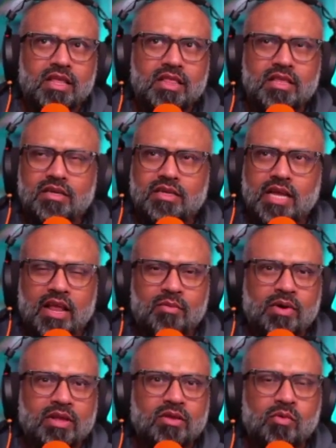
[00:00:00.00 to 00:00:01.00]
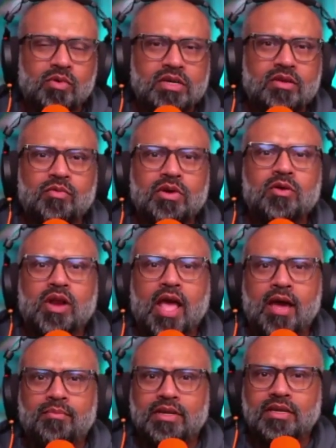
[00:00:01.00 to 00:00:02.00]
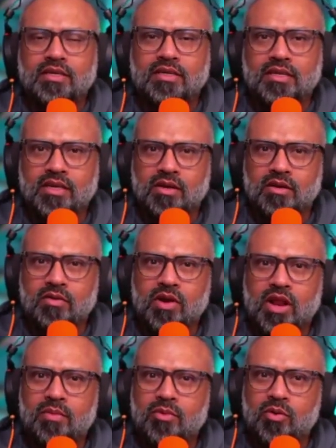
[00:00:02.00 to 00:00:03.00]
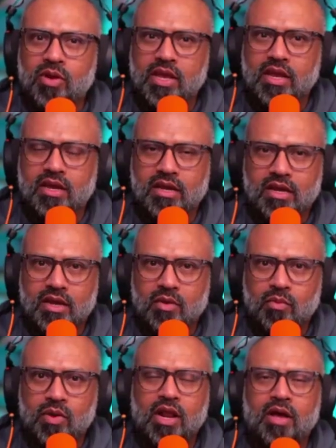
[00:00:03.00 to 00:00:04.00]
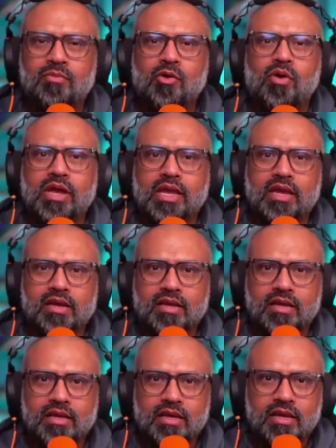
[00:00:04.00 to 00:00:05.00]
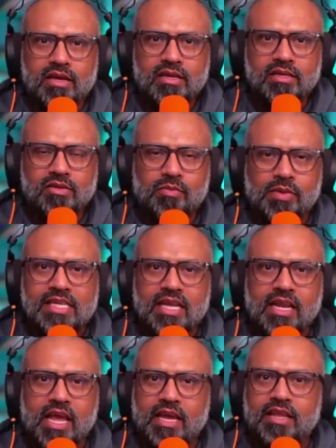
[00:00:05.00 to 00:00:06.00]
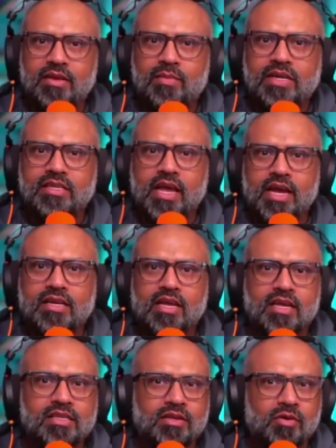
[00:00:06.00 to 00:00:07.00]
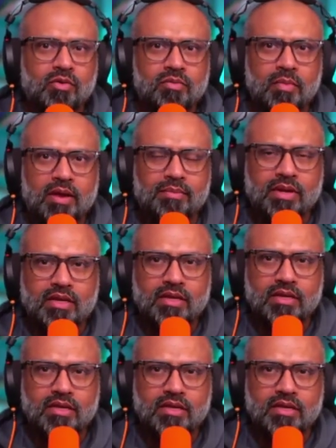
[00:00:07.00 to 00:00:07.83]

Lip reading: dilemma of what could happen, you know, what I'm doing, where I'm going. So basically, agreements act as a roadmap,